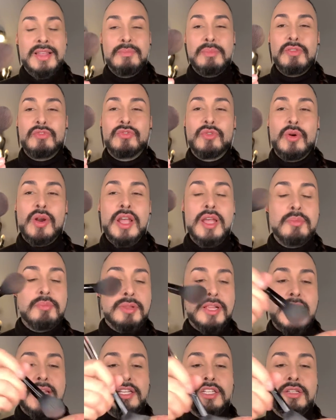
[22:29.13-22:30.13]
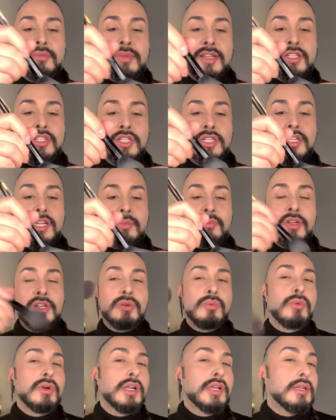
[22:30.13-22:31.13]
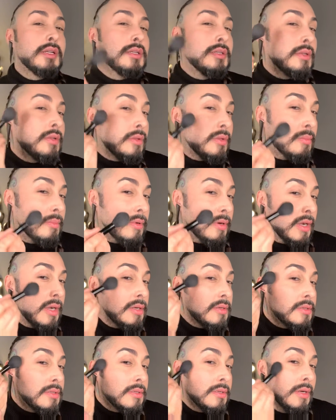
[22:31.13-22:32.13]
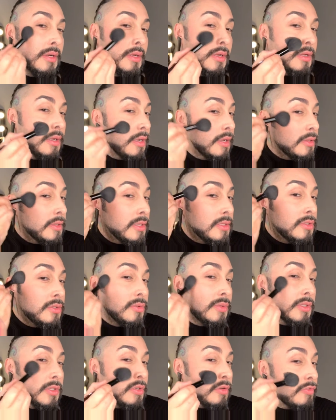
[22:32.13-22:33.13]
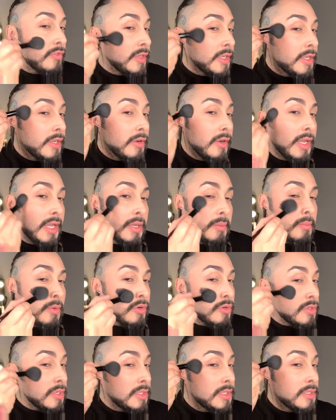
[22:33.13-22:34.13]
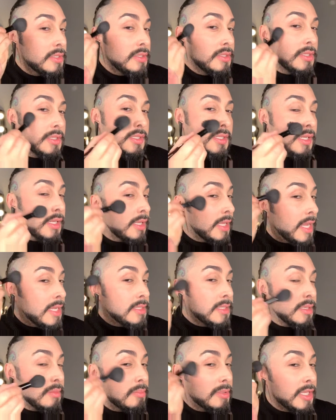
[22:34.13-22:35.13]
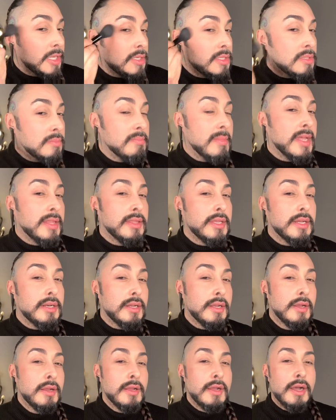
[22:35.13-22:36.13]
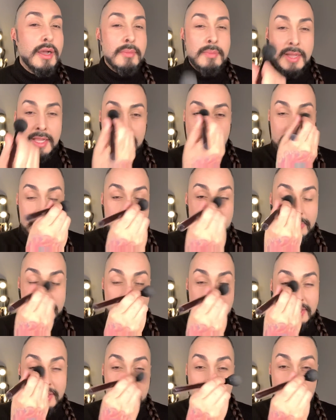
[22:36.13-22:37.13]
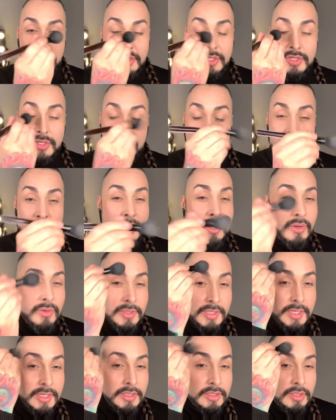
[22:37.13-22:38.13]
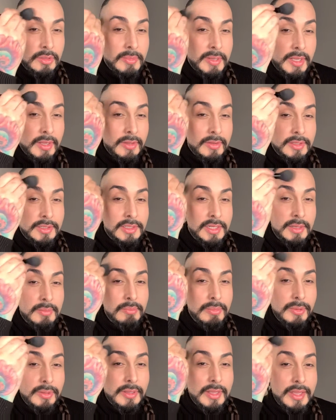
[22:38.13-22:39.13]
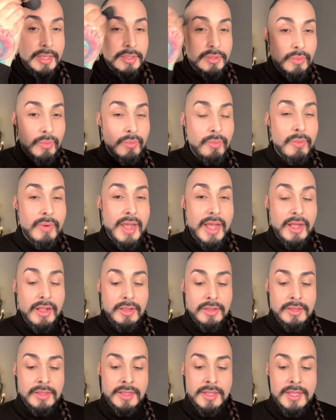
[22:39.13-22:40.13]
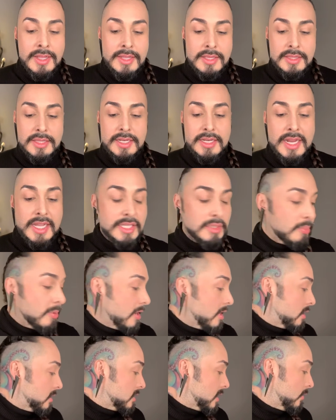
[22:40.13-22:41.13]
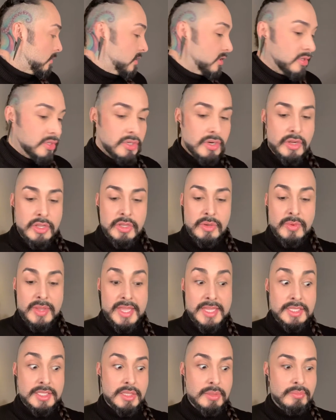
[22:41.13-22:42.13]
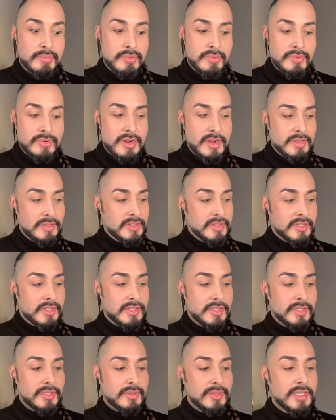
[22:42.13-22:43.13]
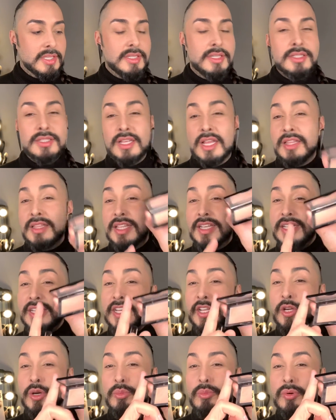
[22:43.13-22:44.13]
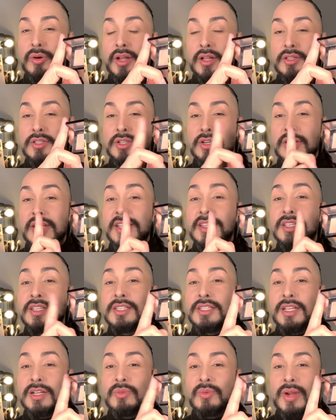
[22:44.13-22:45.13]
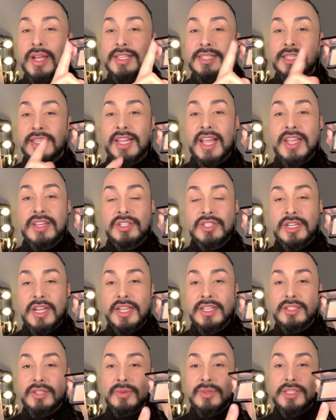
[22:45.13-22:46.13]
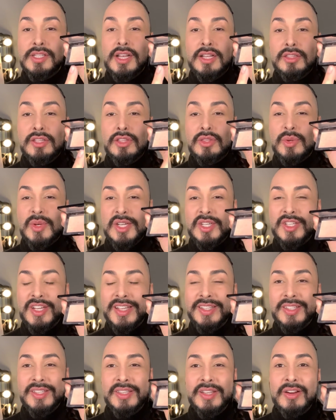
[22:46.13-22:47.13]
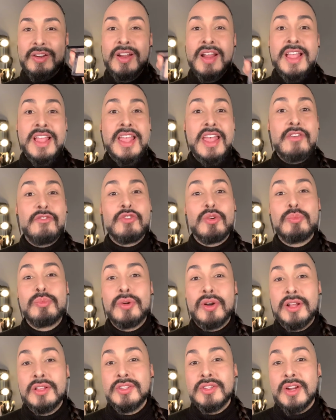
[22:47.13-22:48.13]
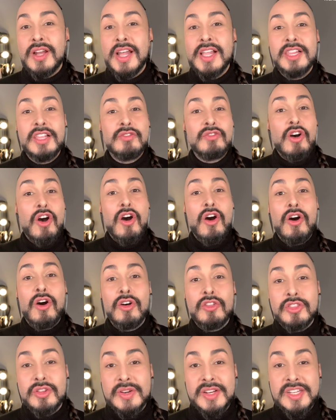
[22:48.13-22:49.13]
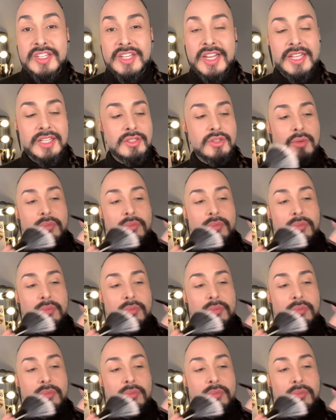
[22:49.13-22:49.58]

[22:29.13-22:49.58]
Before I apply it to my cheek, I'm going to work it into the brush and then do a little figure eight motion. This is just a classic blush method. Um, I like a little bit on the bridge of the nose and a little bit on the temple as well. The next product I want to show you is the bronzer. So this is the Neo Bronzer in the Sunrise Light shade. So it's got the three shades in there, and for bronzer, I love all three shades.